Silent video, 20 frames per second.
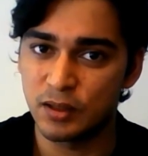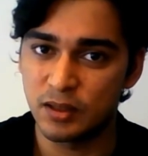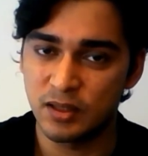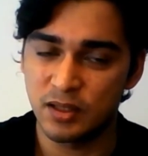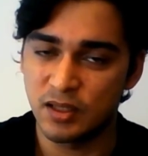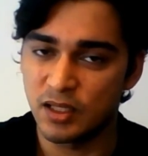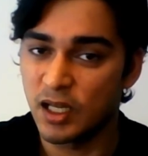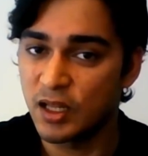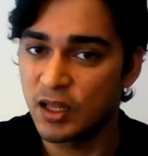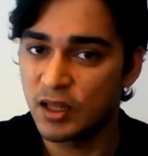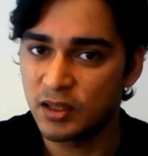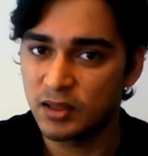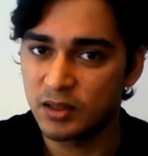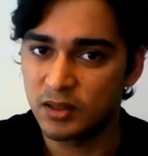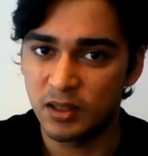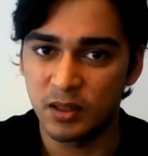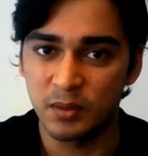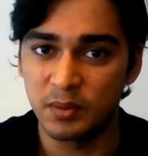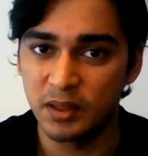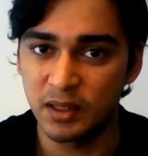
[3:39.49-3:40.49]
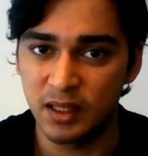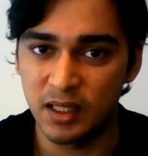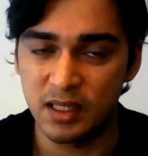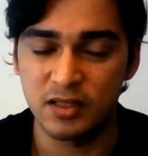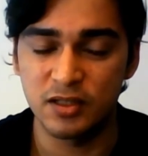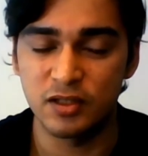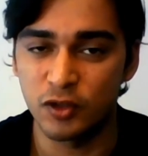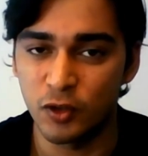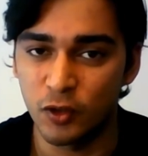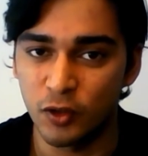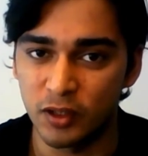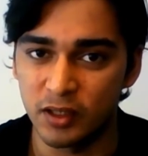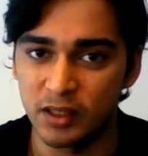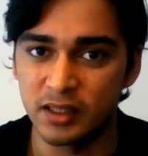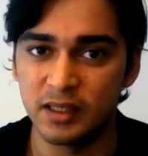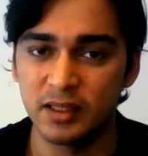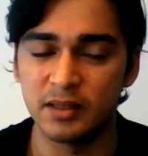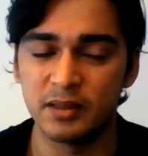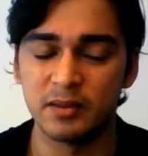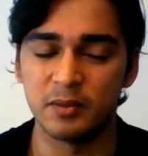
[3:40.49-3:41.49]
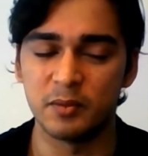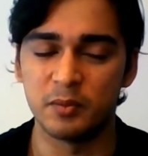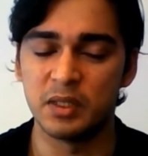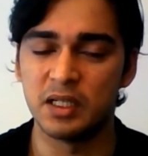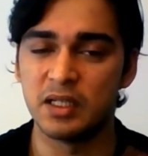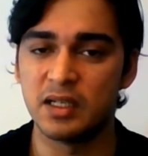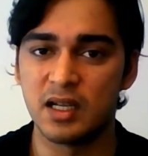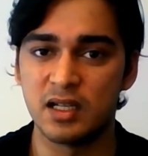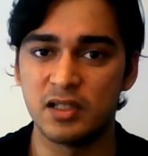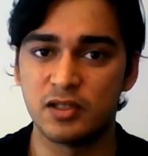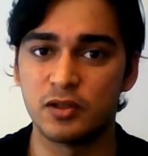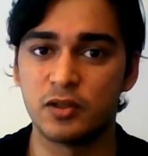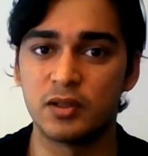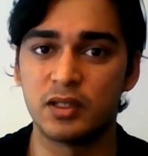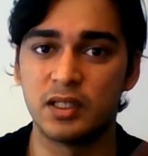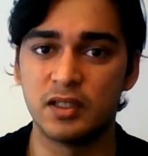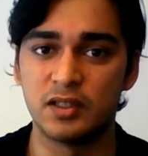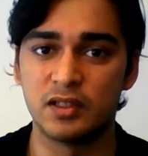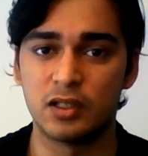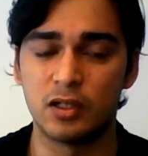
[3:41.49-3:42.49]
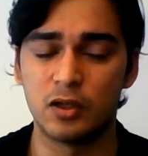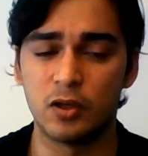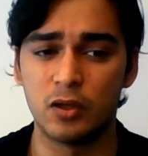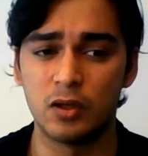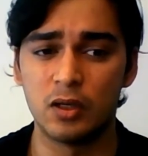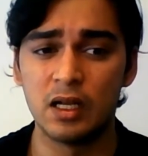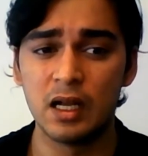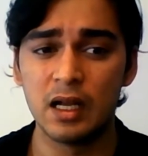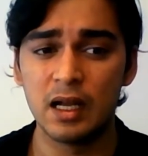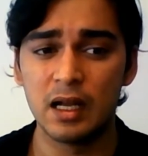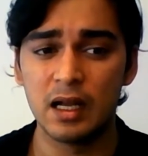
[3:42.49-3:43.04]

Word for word: Kabira story, Meera story. So